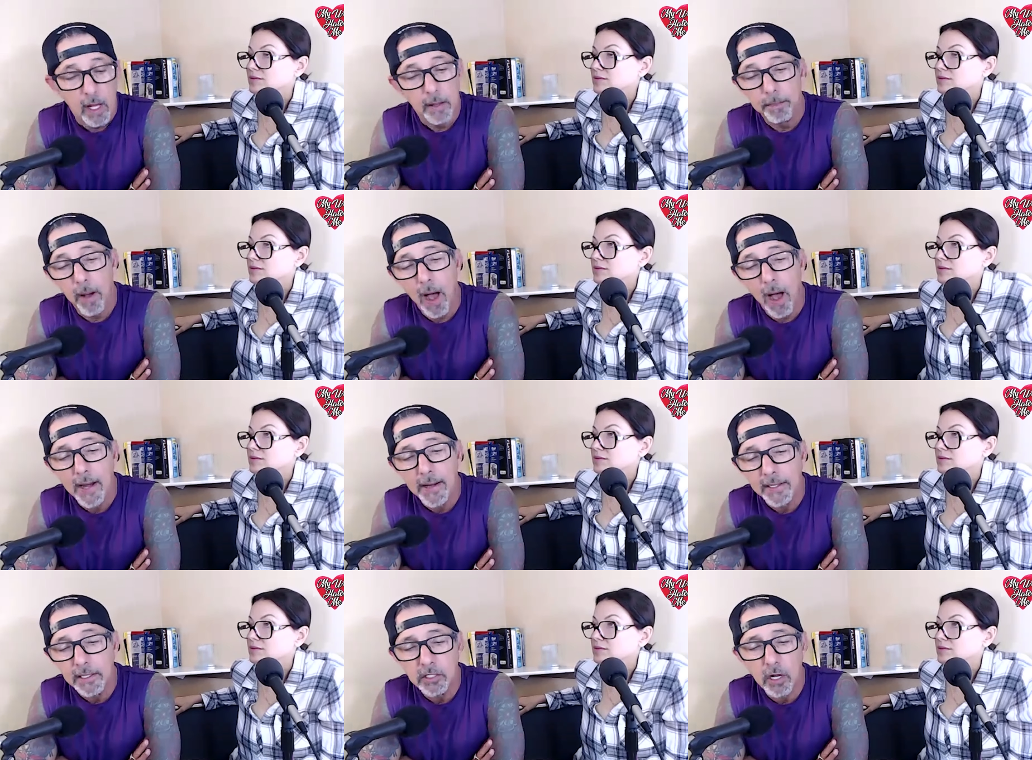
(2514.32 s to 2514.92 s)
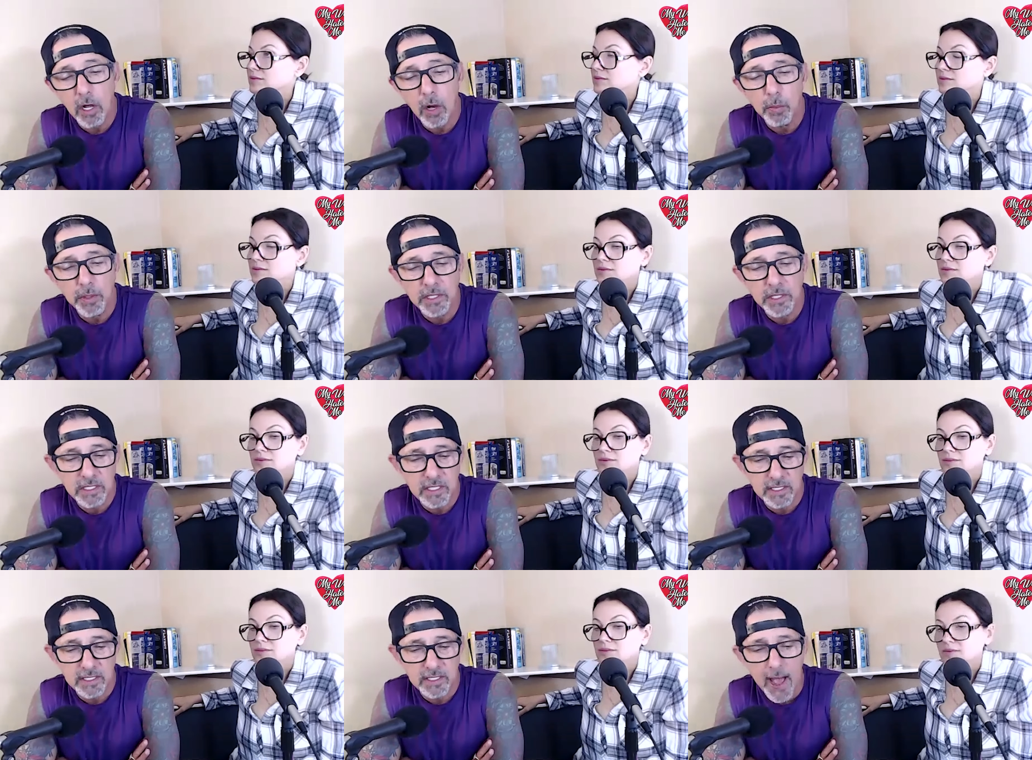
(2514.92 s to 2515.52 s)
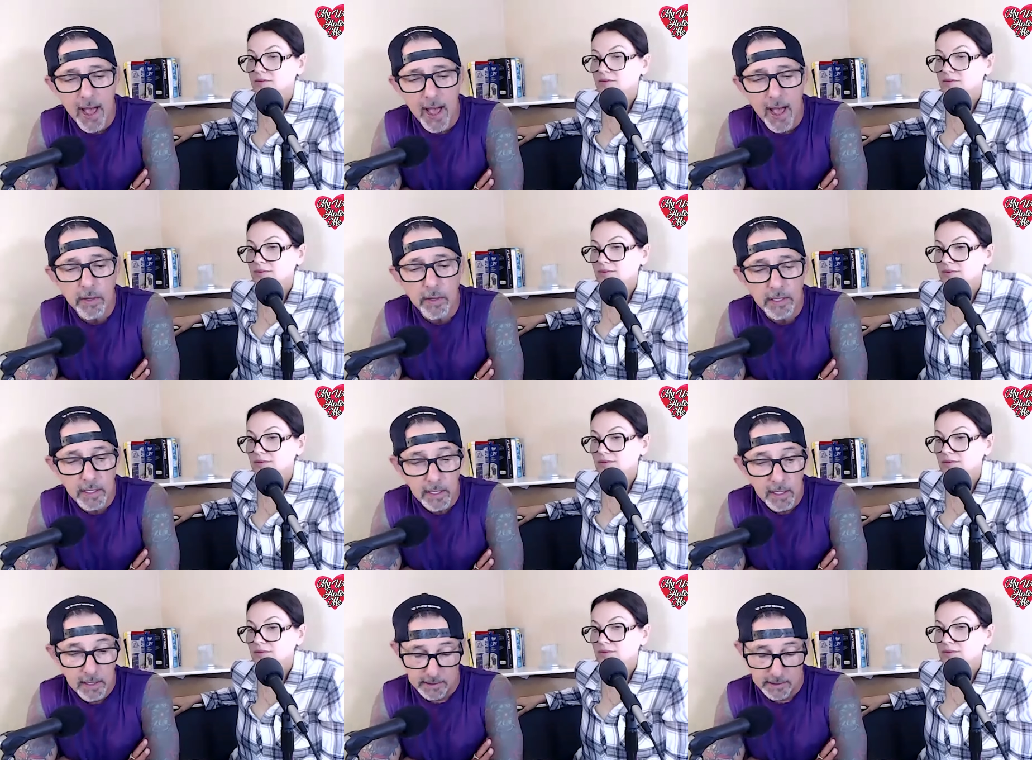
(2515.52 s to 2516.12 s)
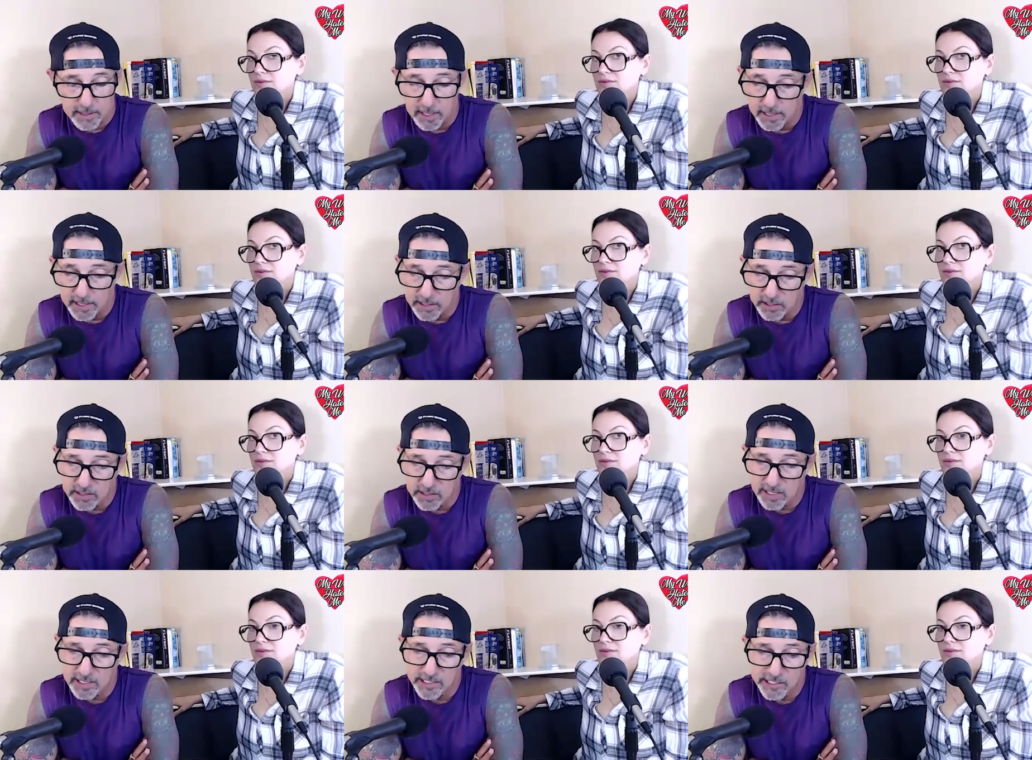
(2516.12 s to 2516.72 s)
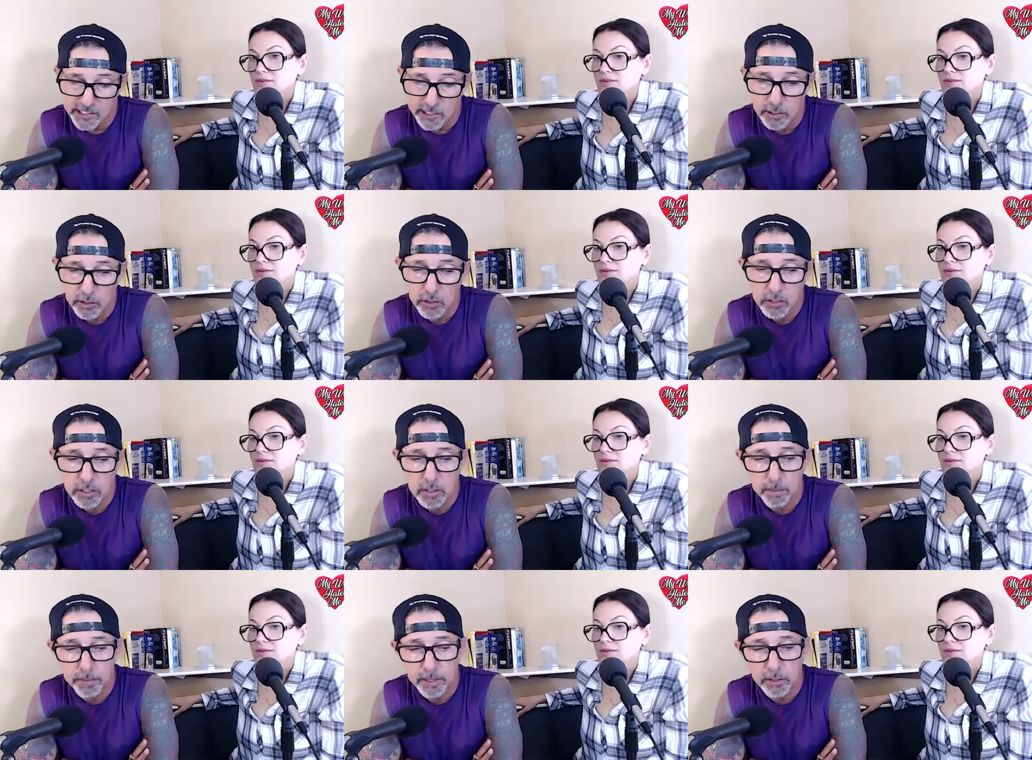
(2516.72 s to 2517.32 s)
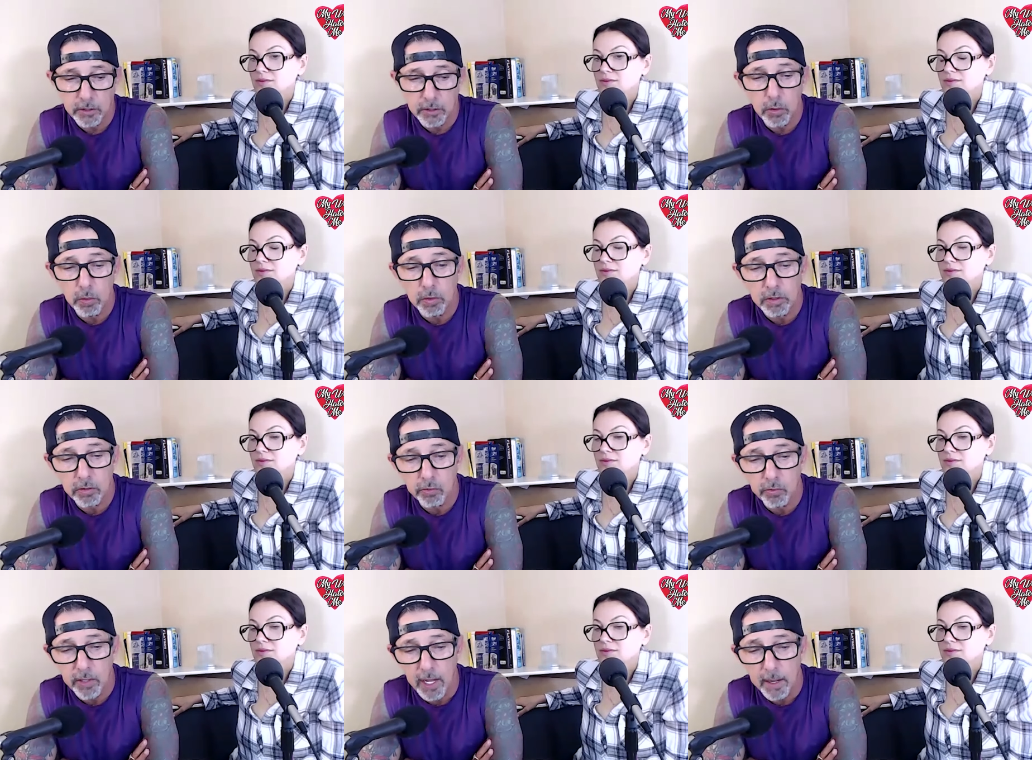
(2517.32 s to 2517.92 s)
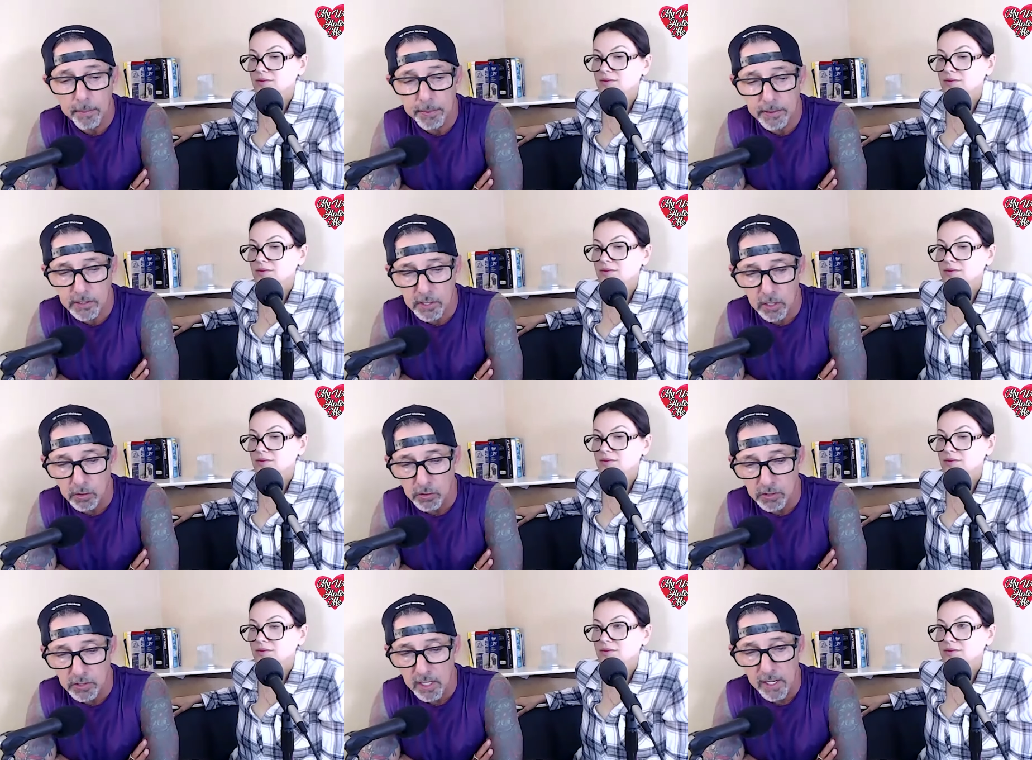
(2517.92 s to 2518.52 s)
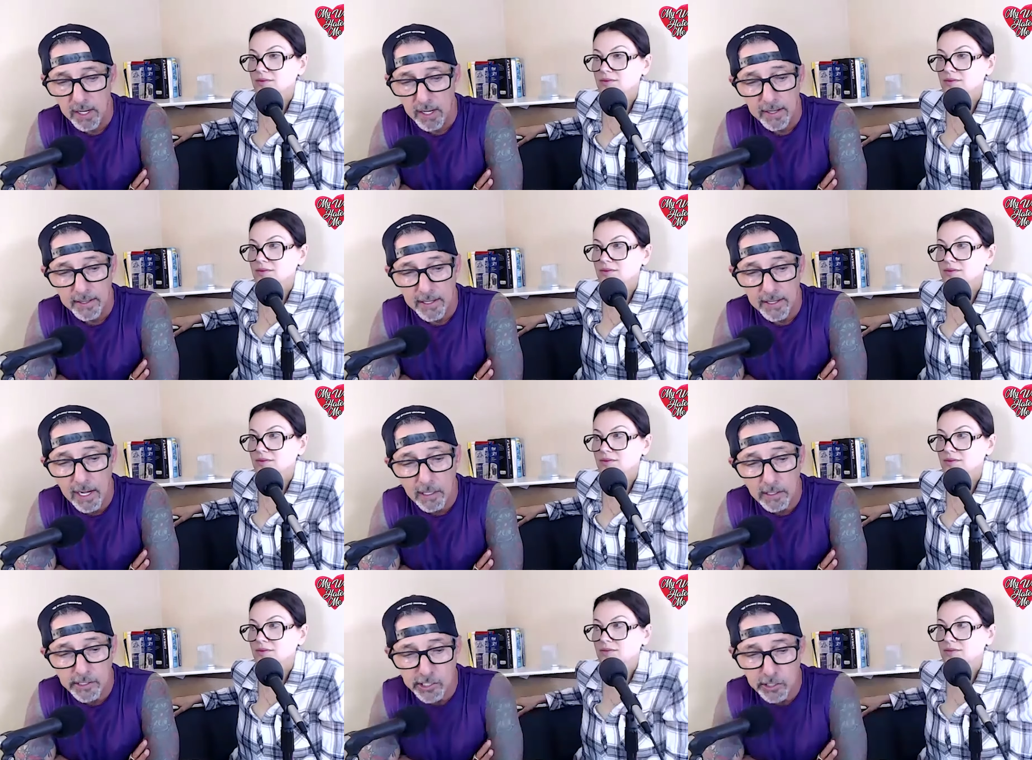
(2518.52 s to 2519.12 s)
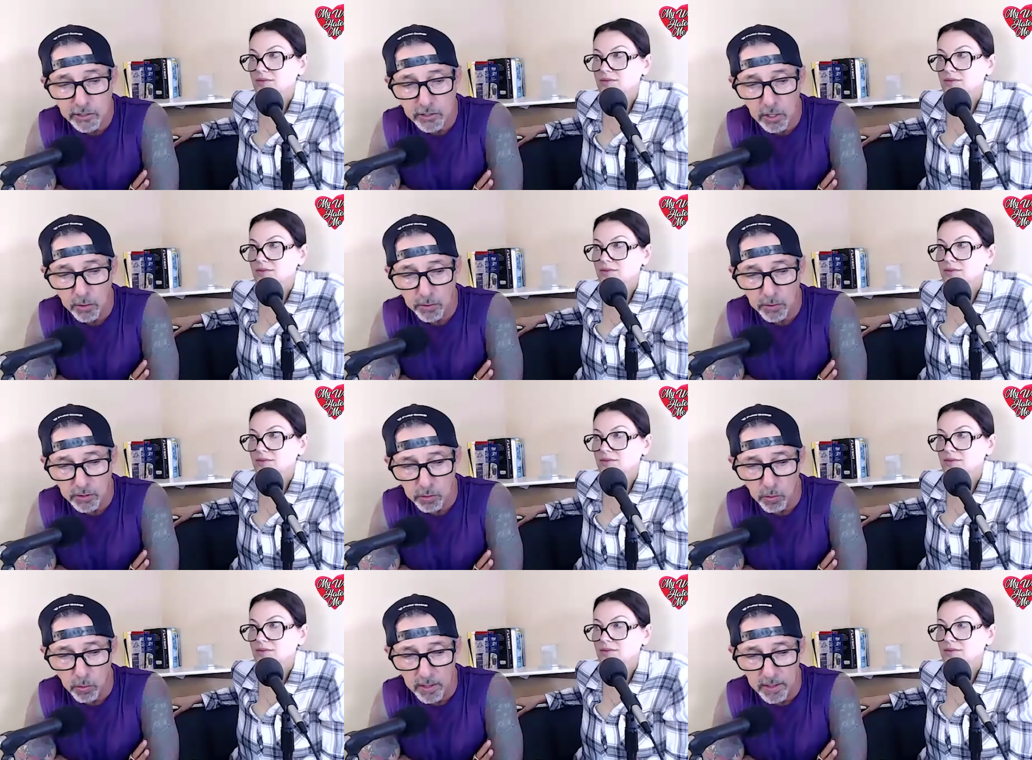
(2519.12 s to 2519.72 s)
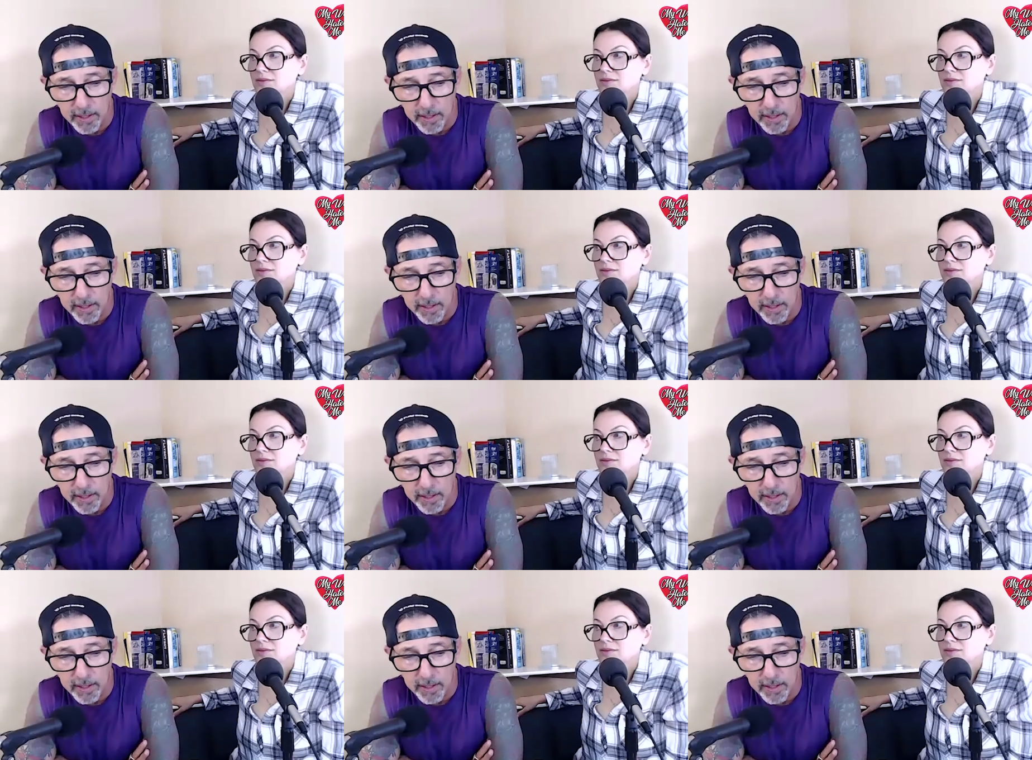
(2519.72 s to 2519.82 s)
Speaker 1: Bonnie's always nowadays, and she used to be two or three episodes. Now she's always one